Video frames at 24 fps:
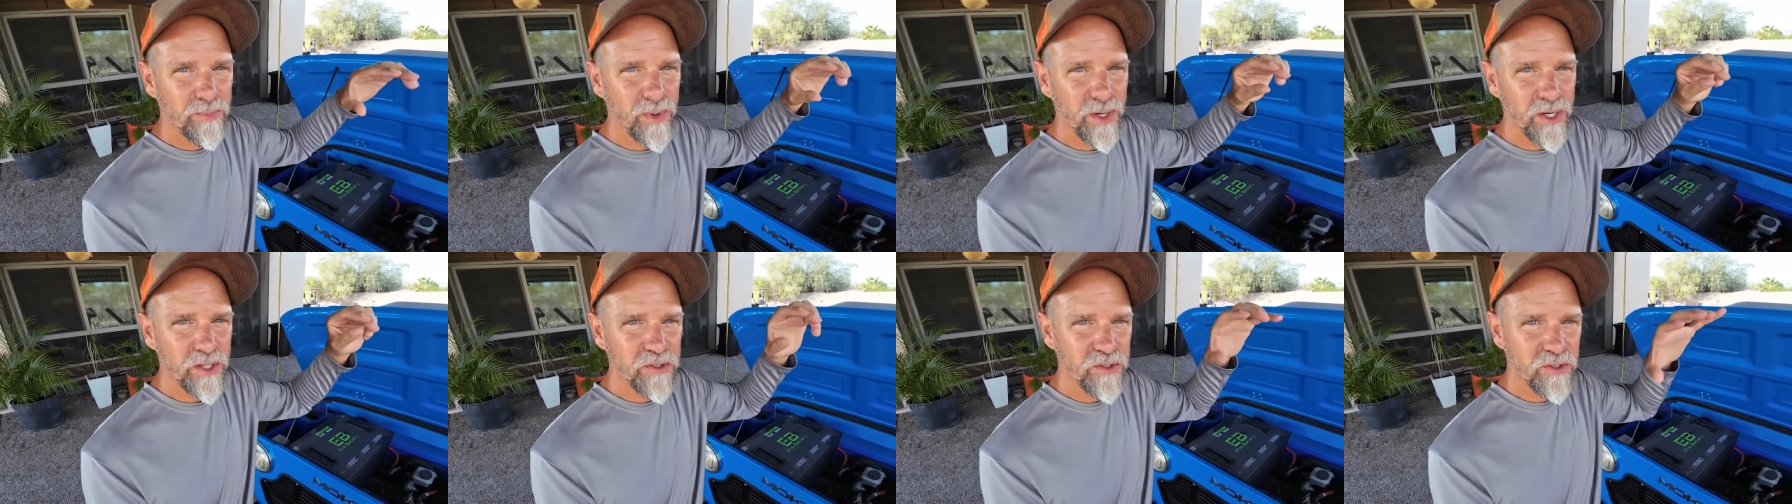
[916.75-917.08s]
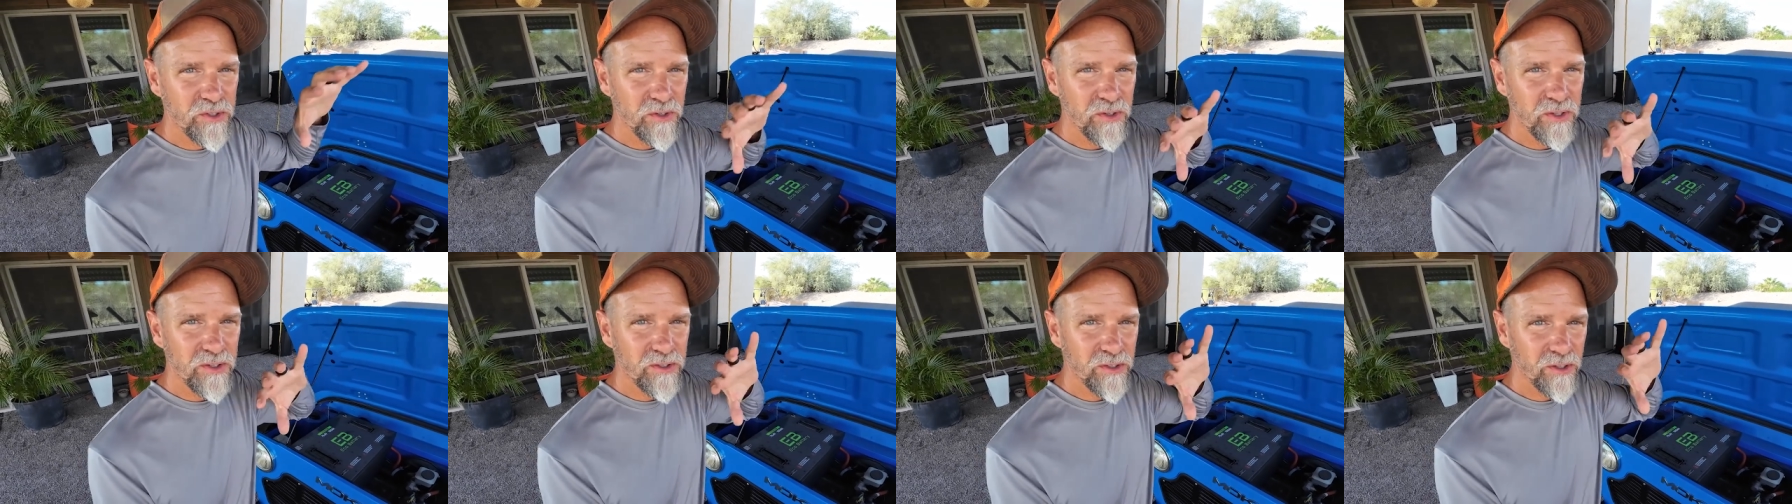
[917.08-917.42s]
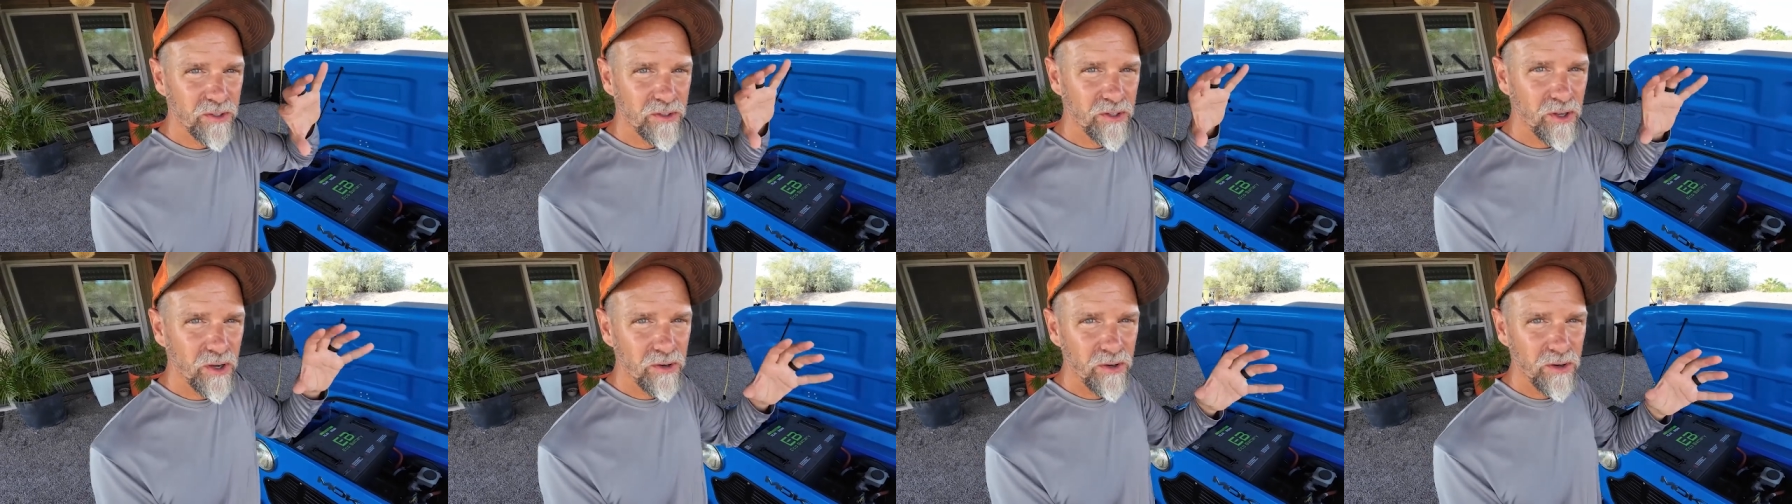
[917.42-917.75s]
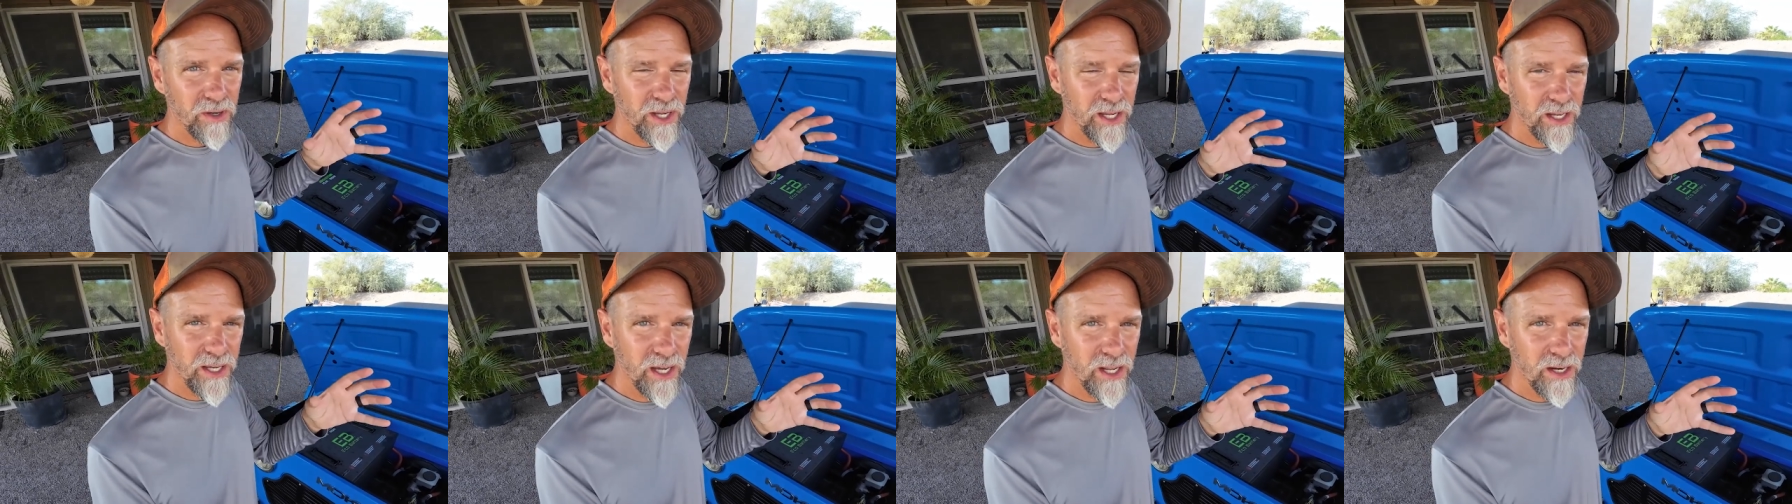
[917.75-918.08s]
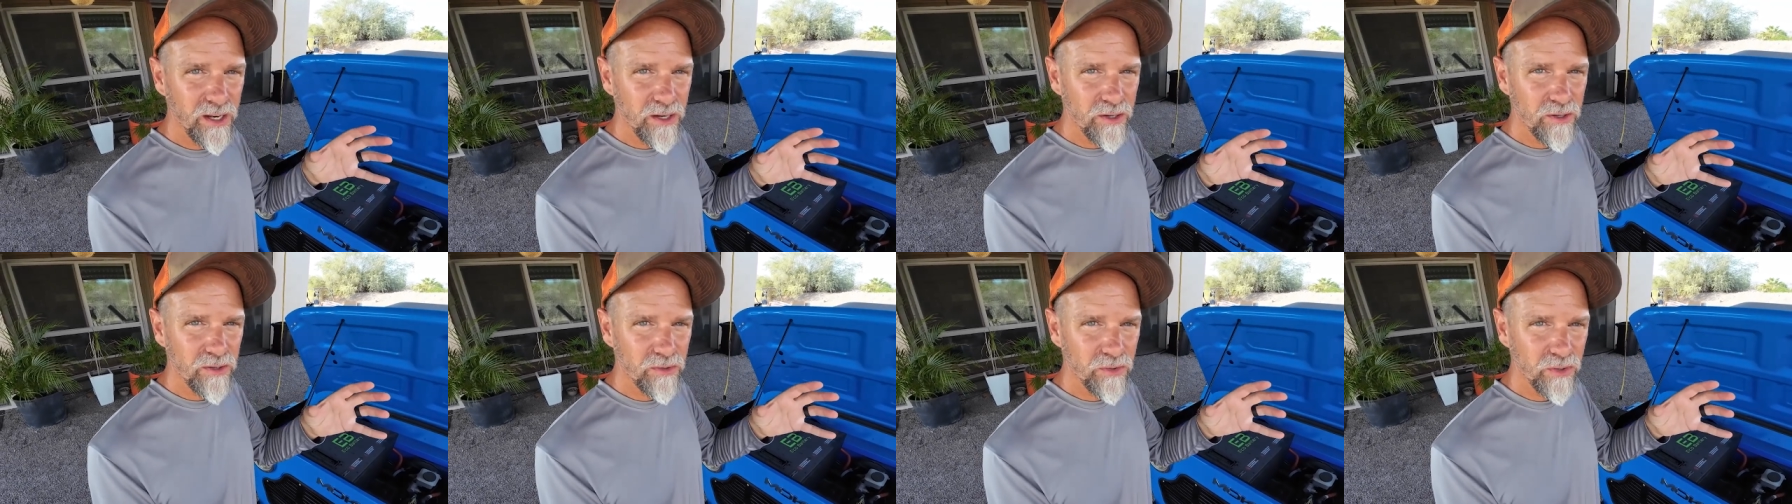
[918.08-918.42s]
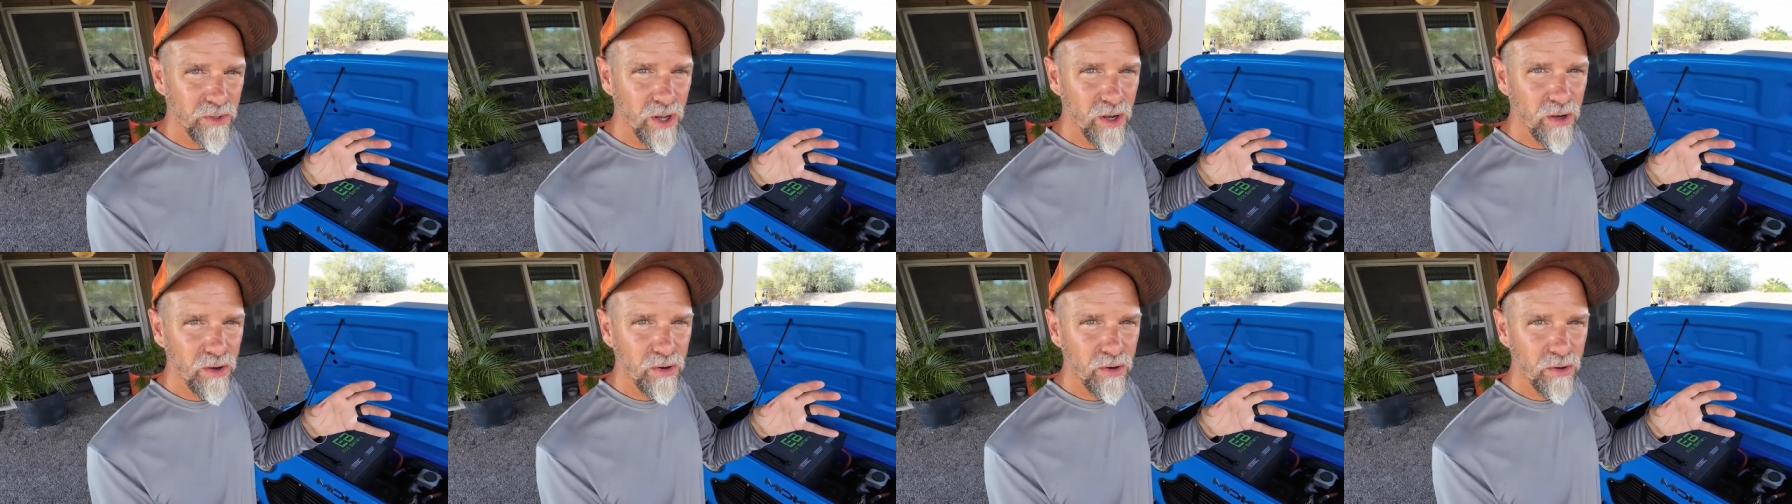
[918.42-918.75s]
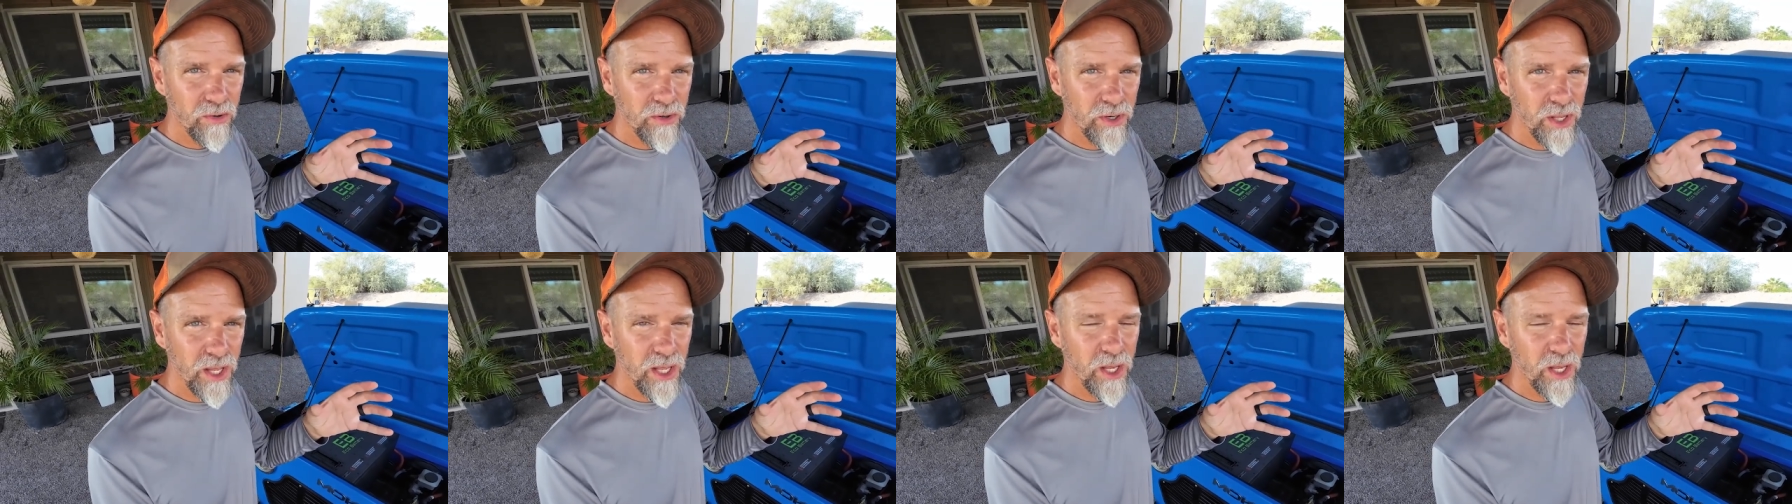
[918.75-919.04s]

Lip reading: but as soon as it got under load,